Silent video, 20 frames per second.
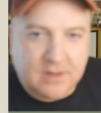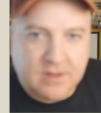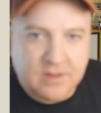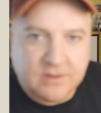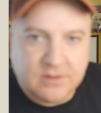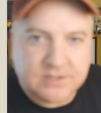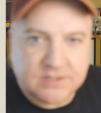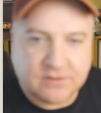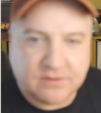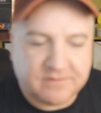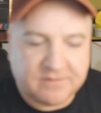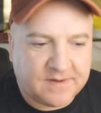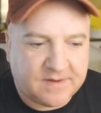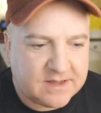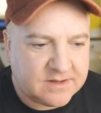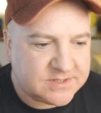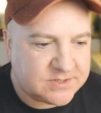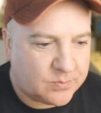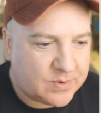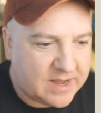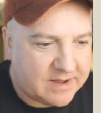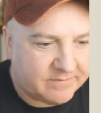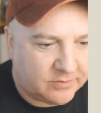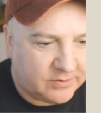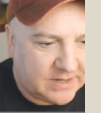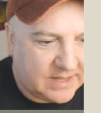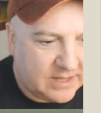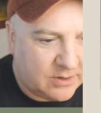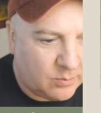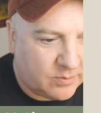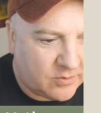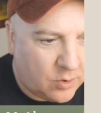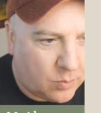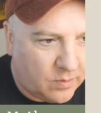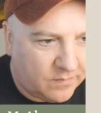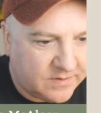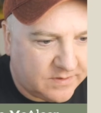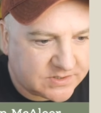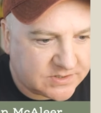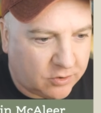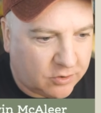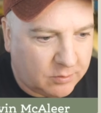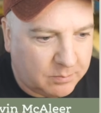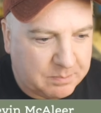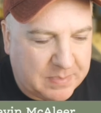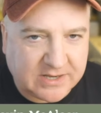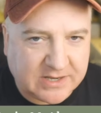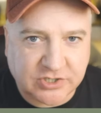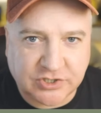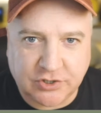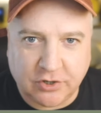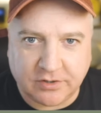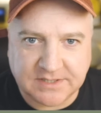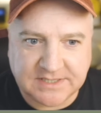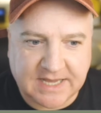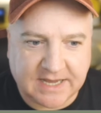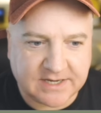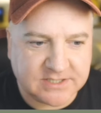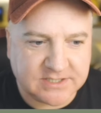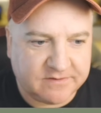So the files that we have on here, we've got one that's called badge.txt.